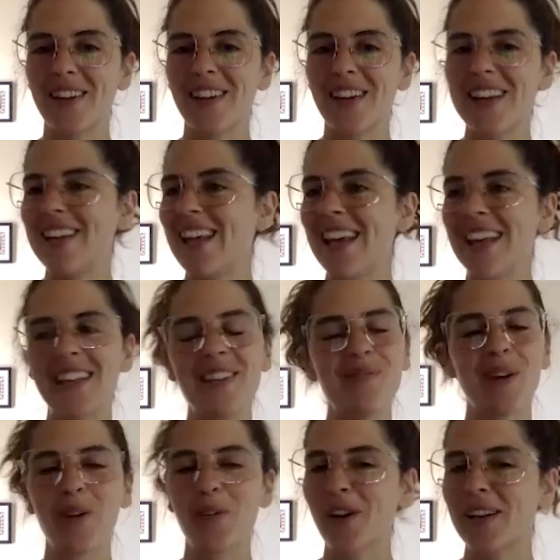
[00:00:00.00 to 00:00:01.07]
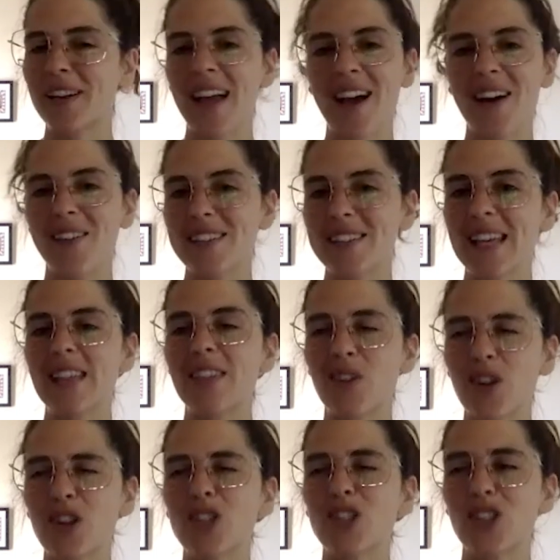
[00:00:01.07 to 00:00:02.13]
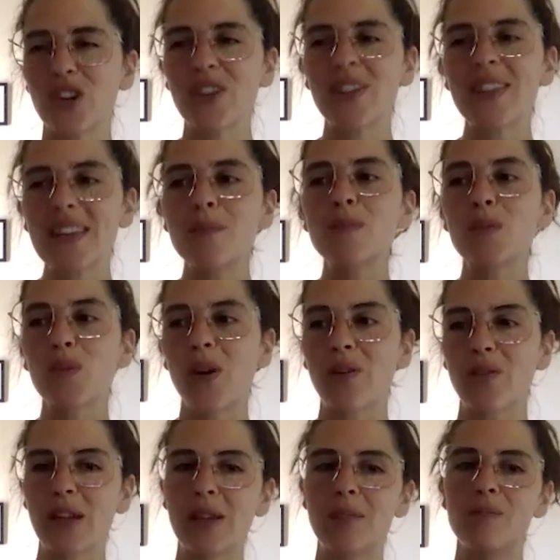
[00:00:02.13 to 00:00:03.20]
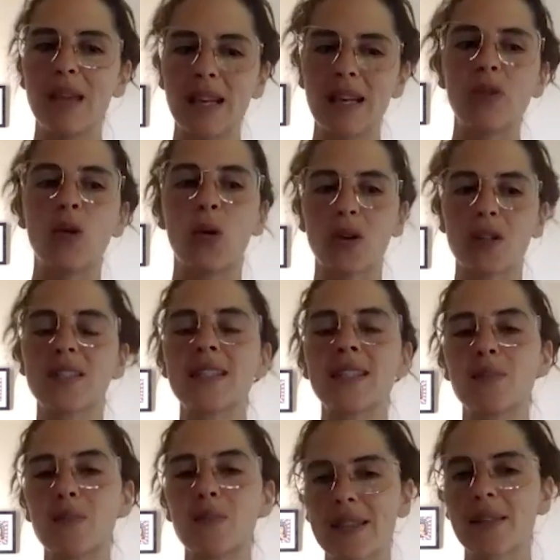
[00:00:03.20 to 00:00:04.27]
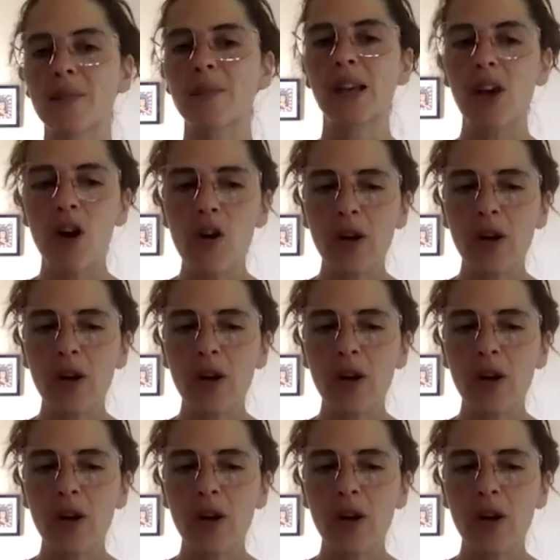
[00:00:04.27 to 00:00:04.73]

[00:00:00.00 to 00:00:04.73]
And in my work now, it's like there are certain themes where I've like made courses because I'm like,